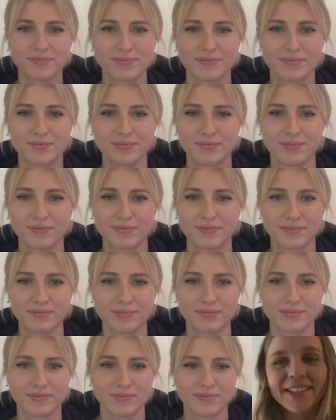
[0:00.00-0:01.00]
Yeah,
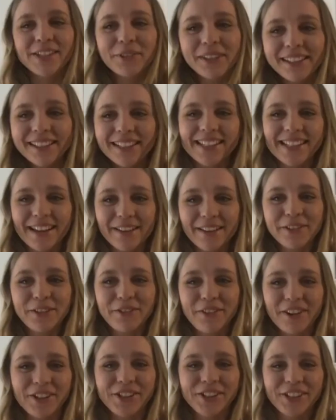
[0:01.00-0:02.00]
that's really a tough
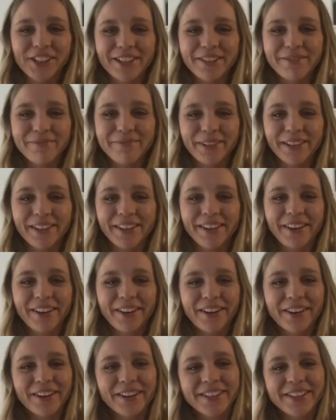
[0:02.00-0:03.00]
question,
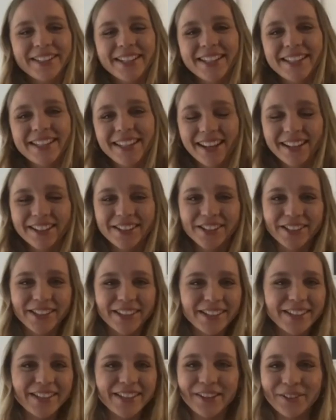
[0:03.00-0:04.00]
because the selection
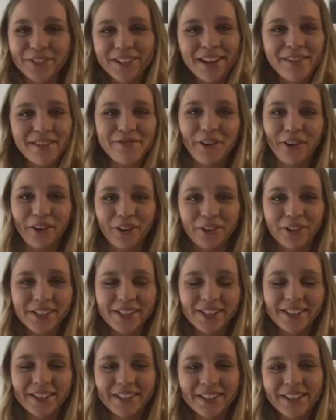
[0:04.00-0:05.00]
is so diverse.
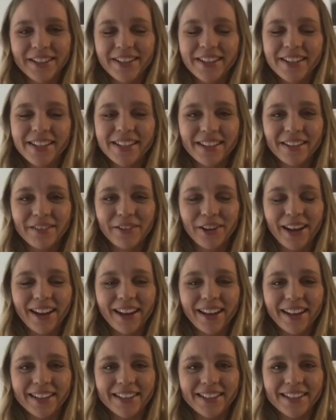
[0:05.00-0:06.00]
We
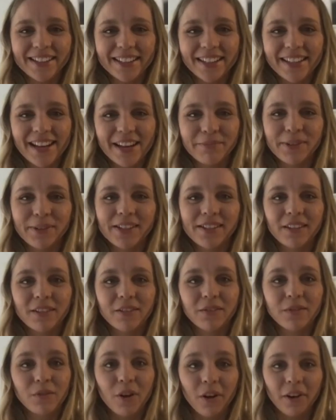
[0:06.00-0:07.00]
had in episode
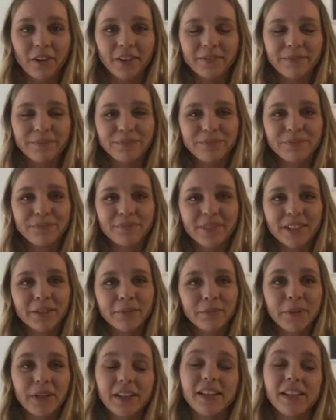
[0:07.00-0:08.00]
1
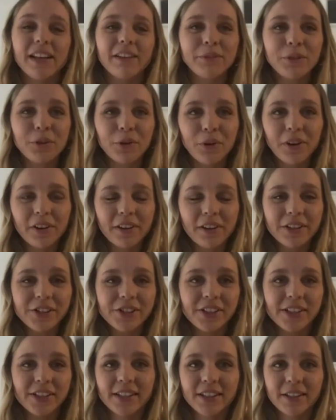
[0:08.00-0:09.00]
Miriam Junge.
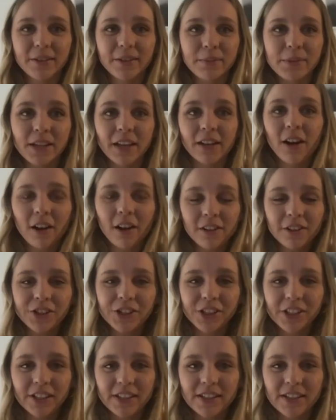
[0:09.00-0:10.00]
She's a
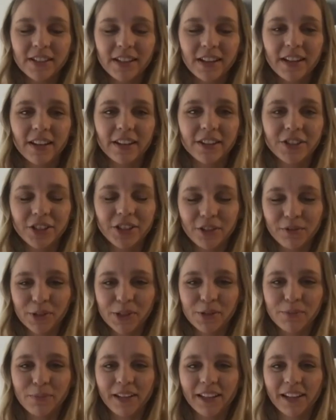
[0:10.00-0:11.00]
psychologist, and she was
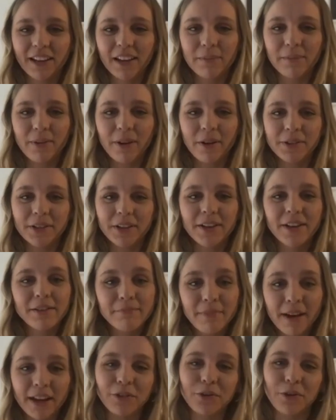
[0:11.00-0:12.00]
speaking about
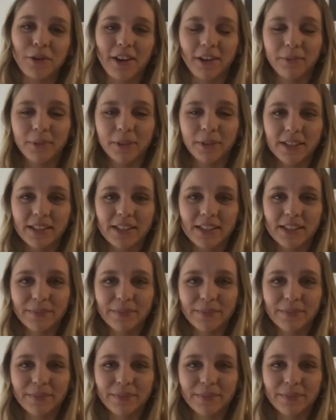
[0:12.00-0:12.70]
microhabits.